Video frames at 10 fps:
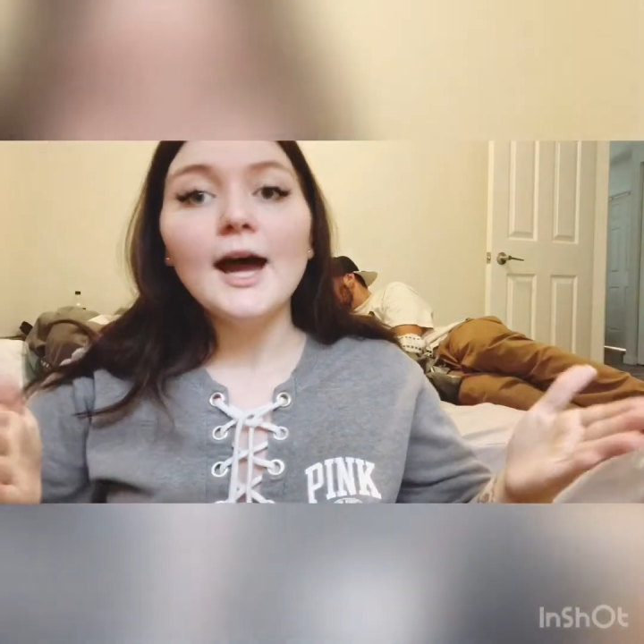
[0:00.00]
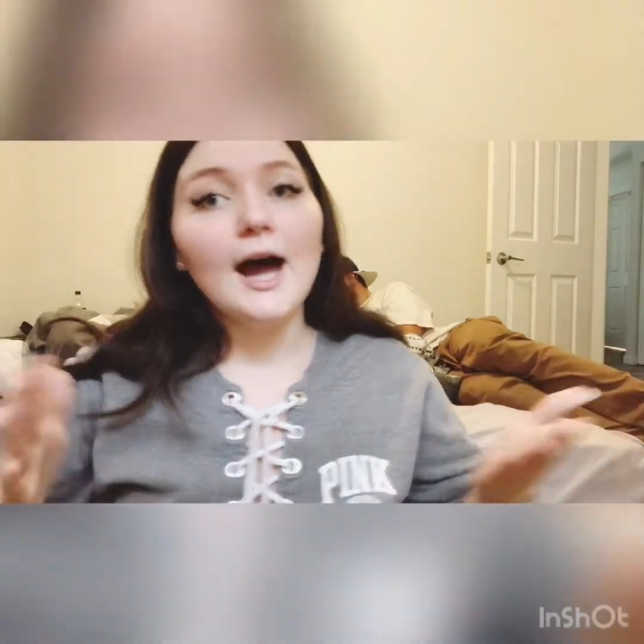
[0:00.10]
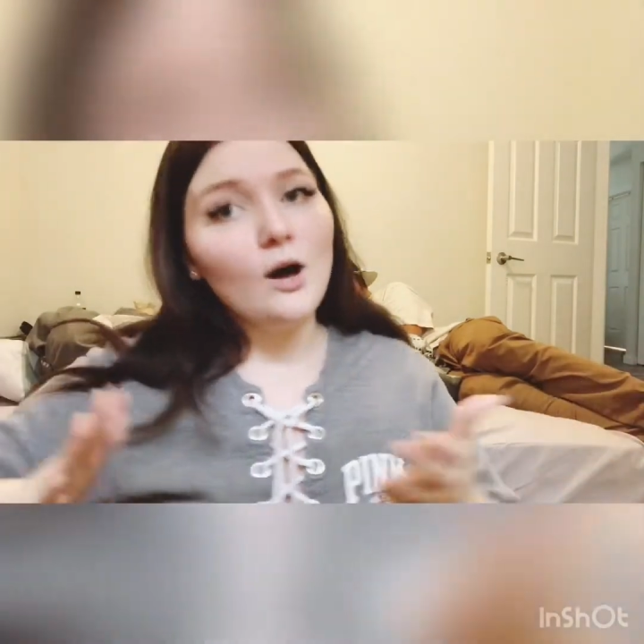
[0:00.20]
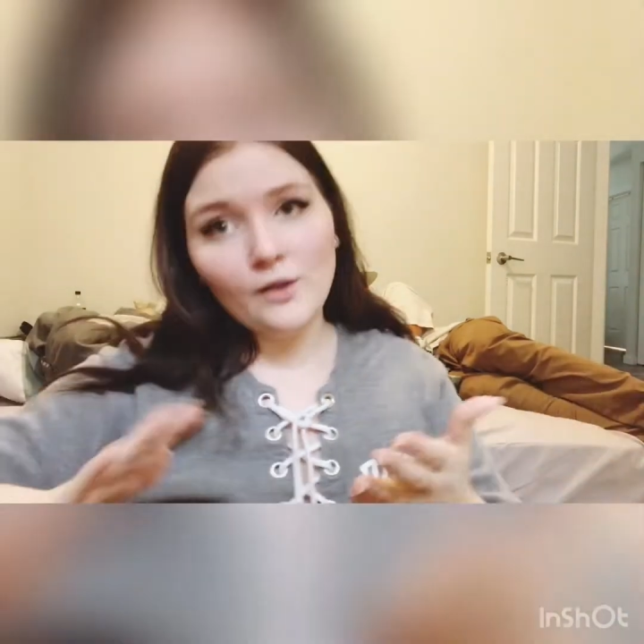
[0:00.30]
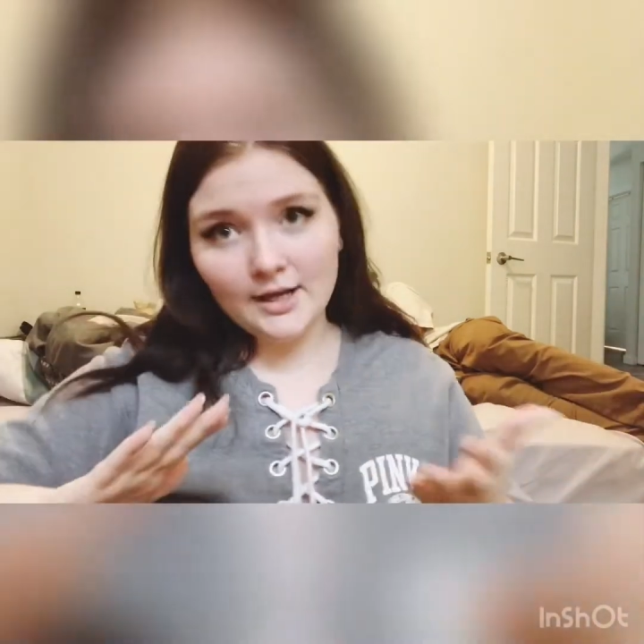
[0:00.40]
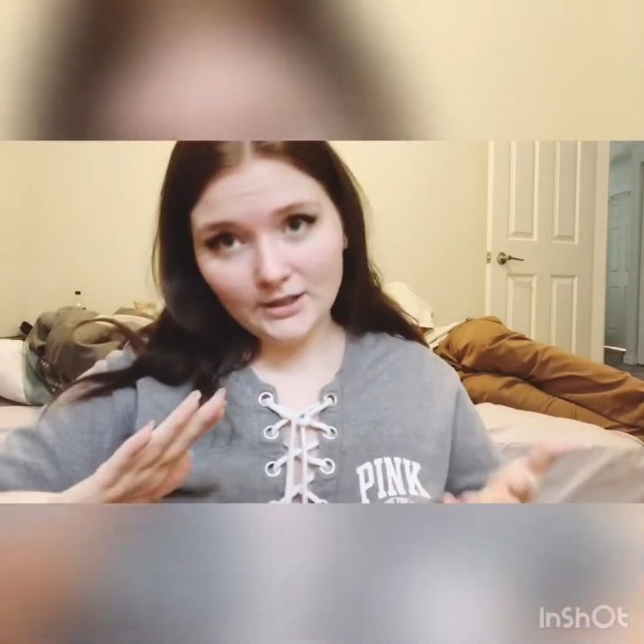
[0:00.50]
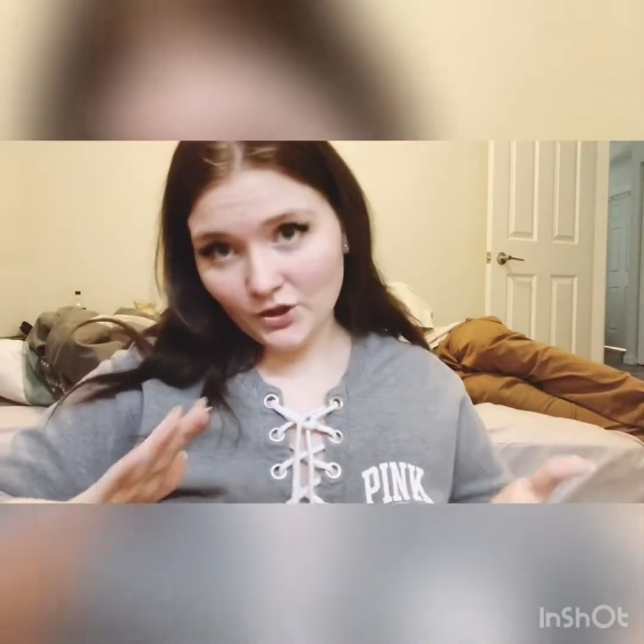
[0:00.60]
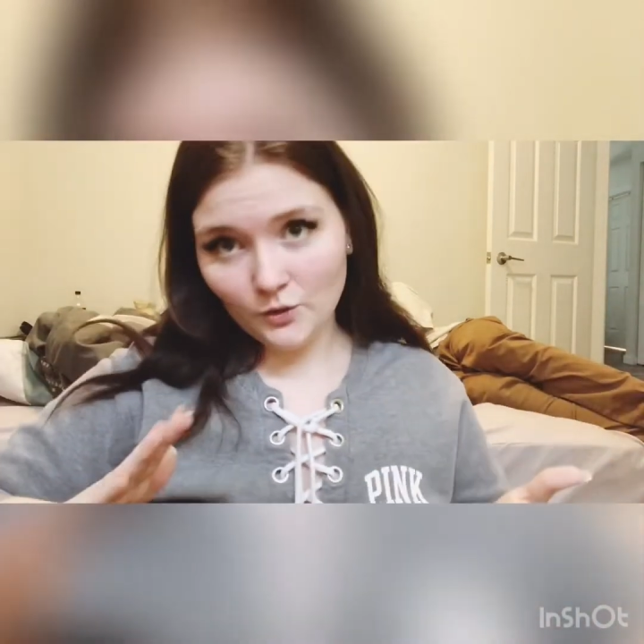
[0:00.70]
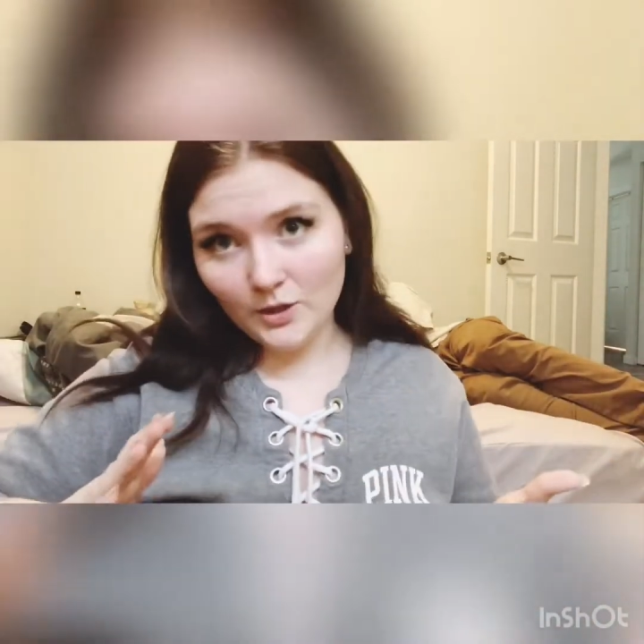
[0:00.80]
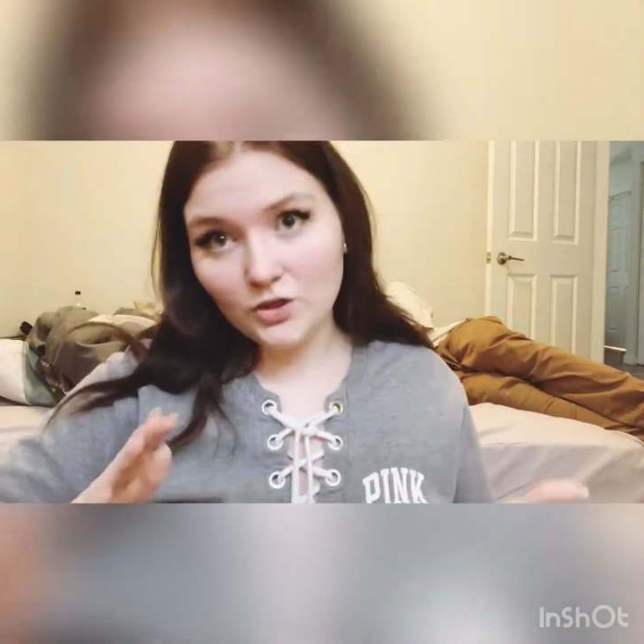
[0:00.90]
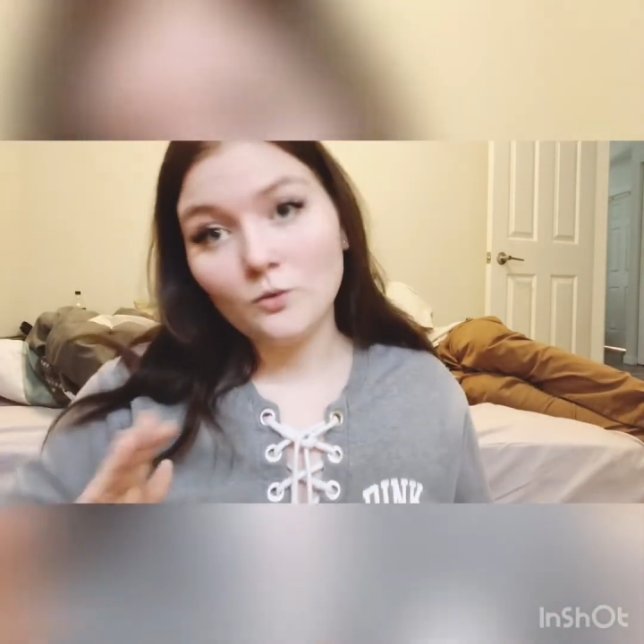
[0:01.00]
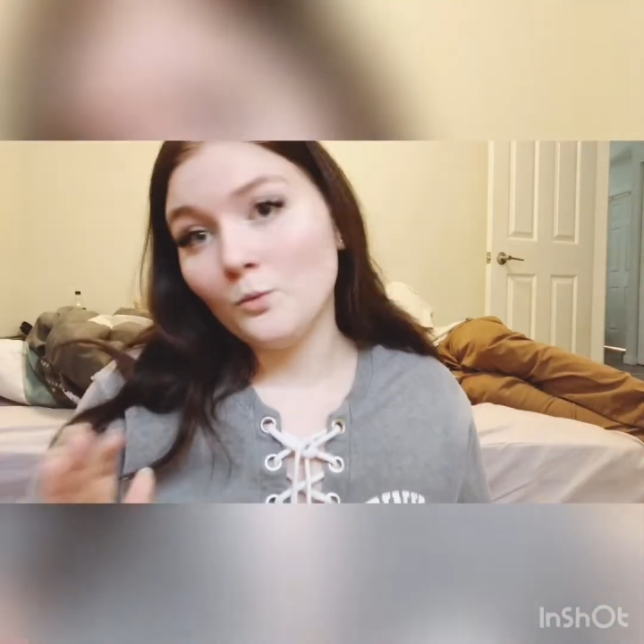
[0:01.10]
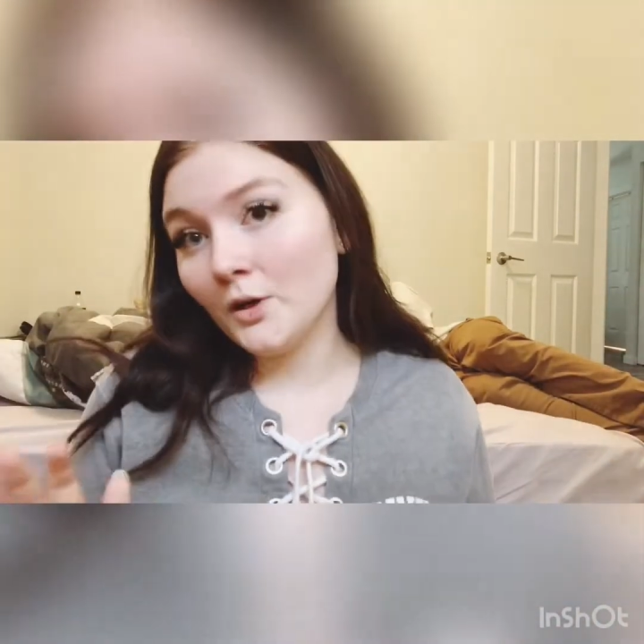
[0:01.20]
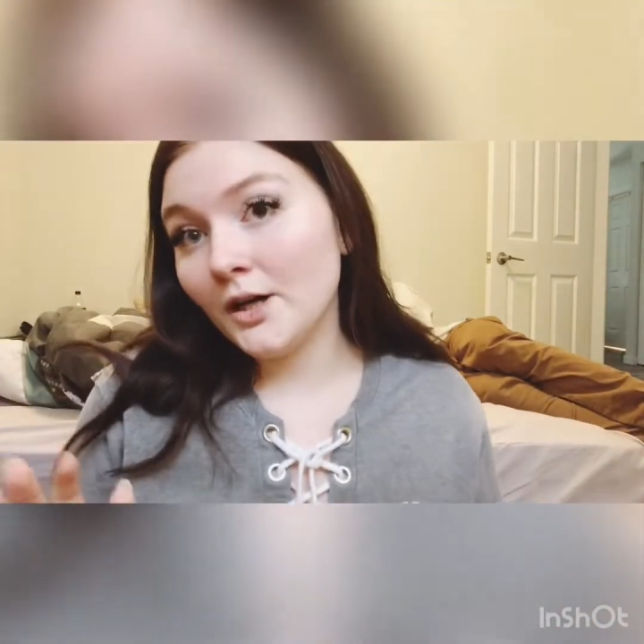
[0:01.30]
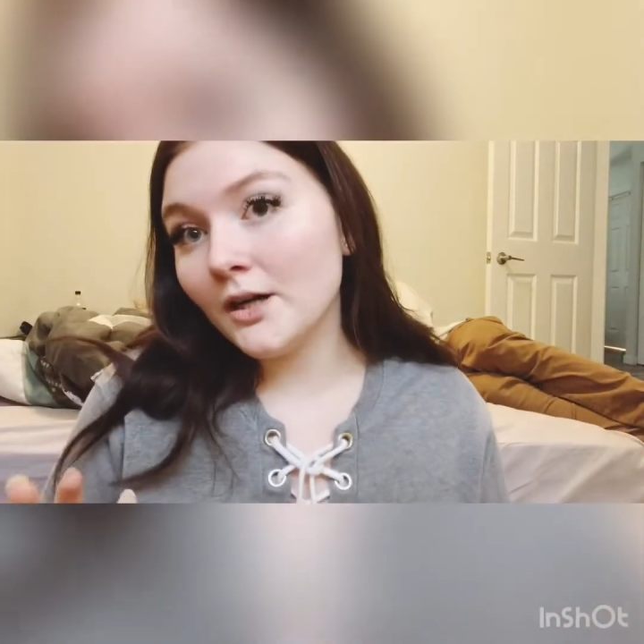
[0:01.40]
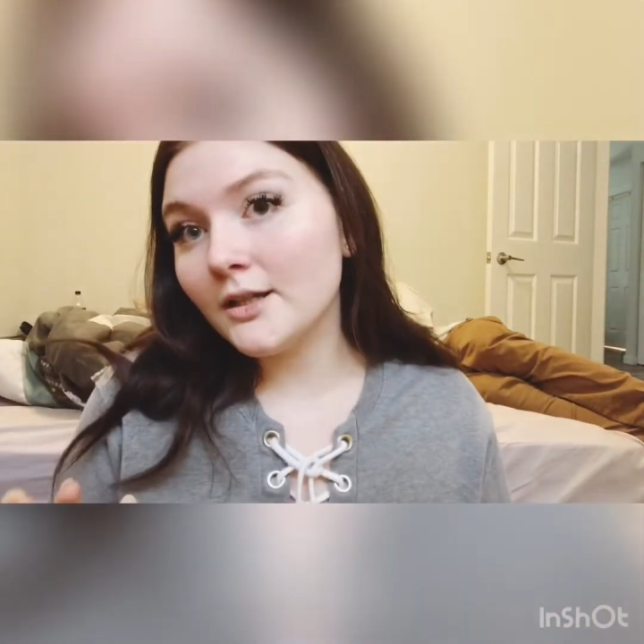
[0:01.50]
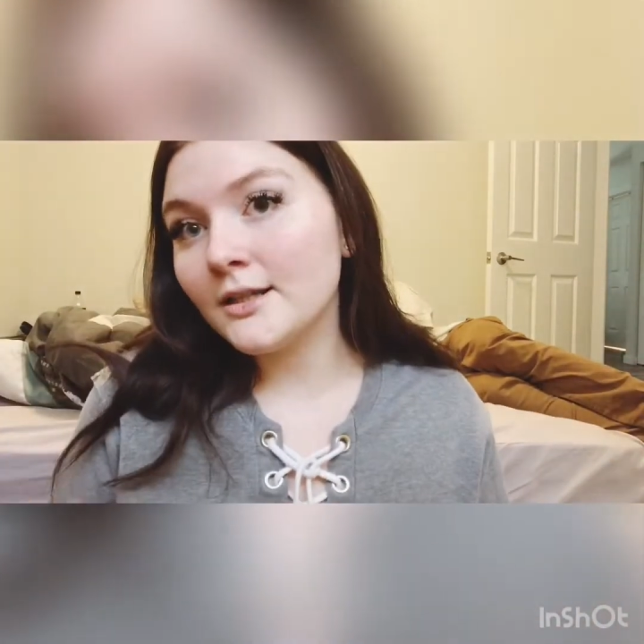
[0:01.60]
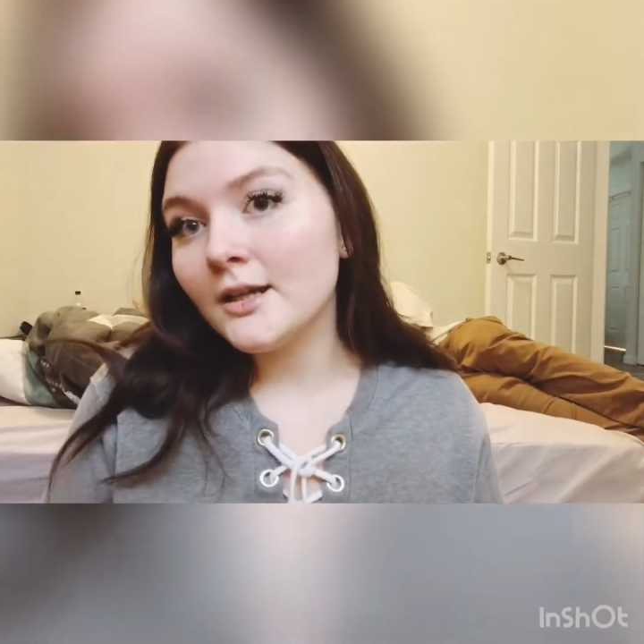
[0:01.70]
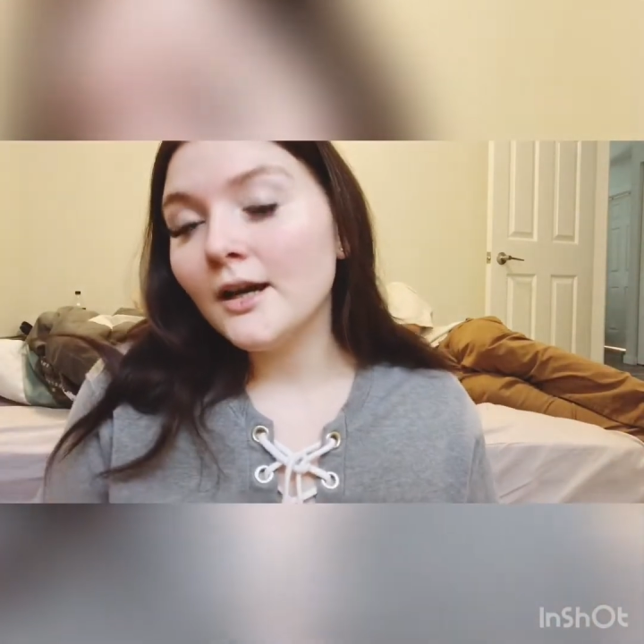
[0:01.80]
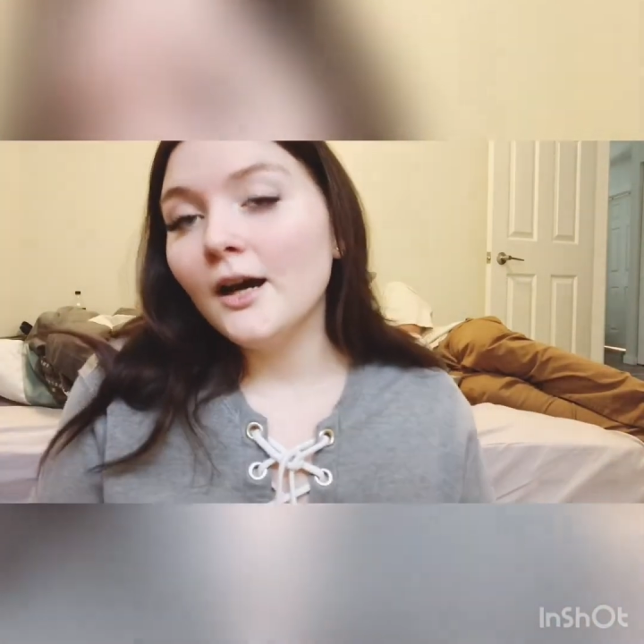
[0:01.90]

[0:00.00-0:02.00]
how that situation works.